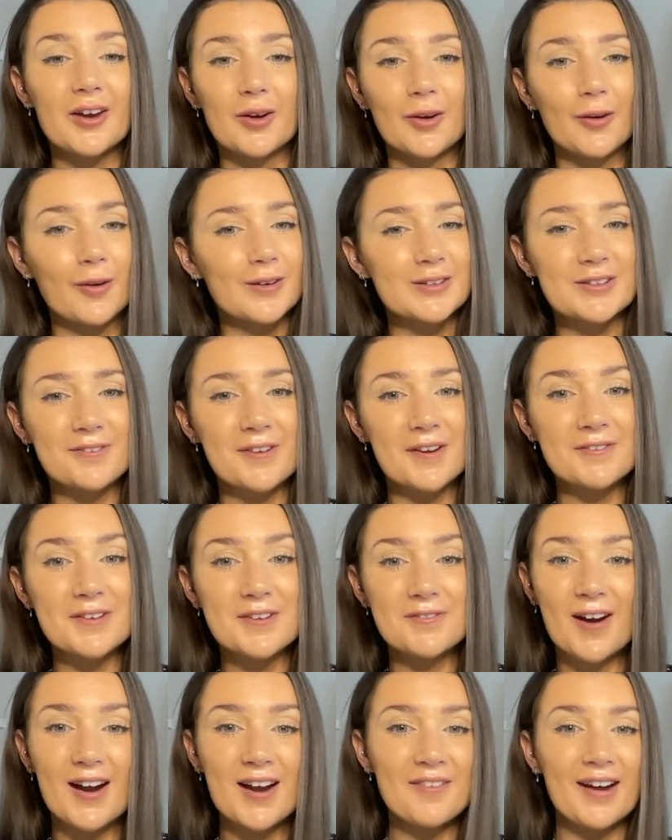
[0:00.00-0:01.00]
0 to
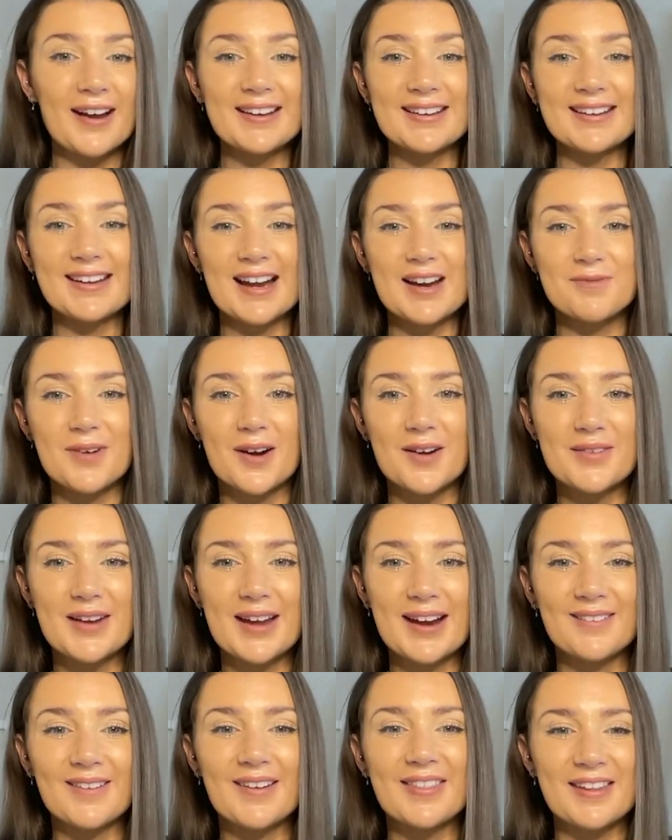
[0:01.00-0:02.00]
55 handicap up
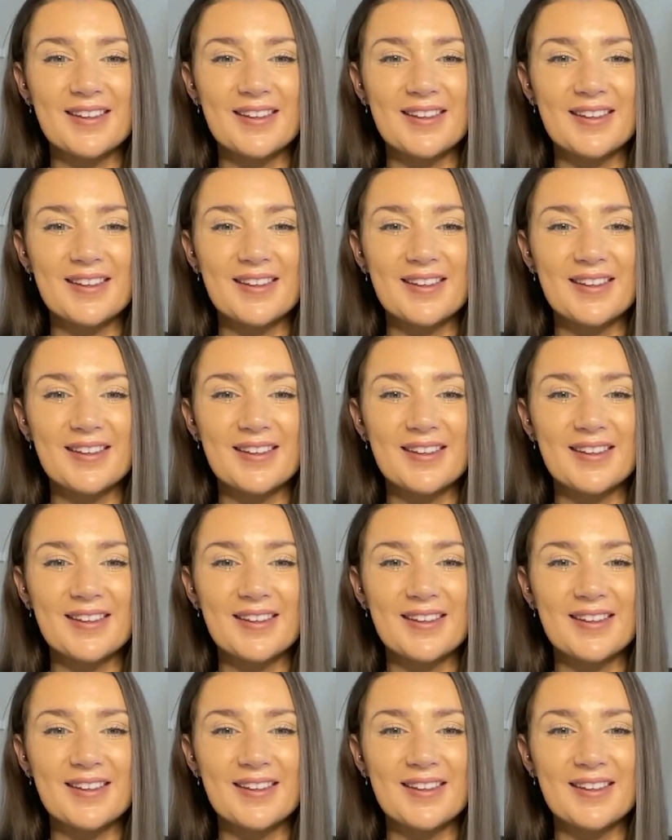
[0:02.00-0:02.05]
now,